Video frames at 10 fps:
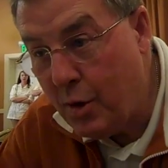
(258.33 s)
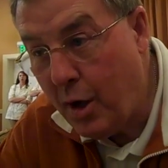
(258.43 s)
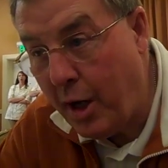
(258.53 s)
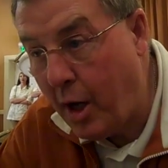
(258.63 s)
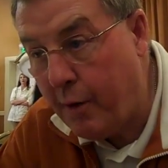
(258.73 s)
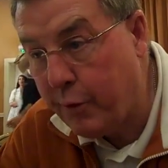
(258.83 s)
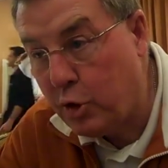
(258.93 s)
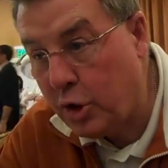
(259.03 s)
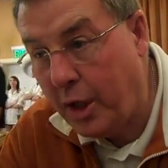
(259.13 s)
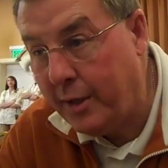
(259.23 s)
And all of a
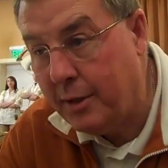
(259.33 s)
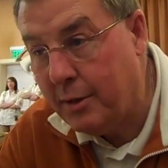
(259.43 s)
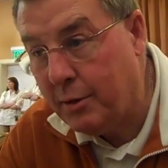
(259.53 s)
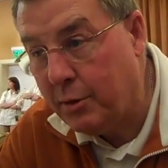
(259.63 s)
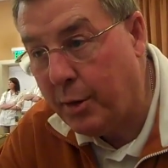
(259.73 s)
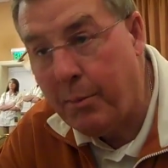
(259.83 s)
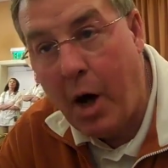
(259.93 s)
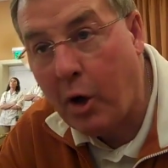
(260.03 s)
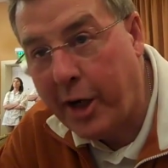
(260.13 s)
sudden, the ball